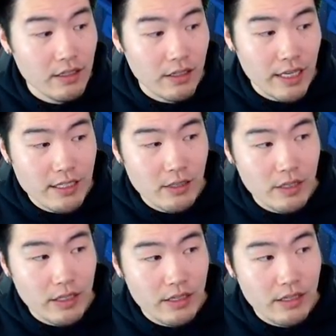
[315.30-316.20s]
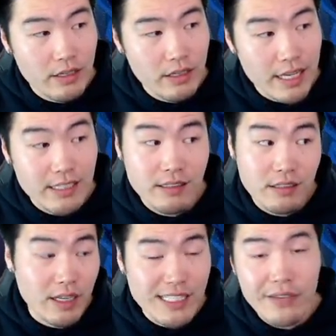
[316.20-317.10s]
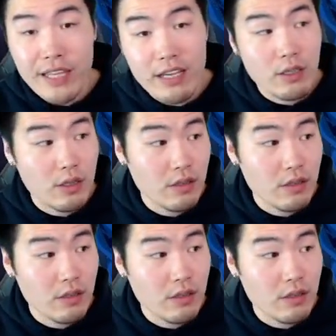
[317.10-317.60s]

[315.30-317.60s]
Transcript: Okay, so here, that's, okay, seven thousand,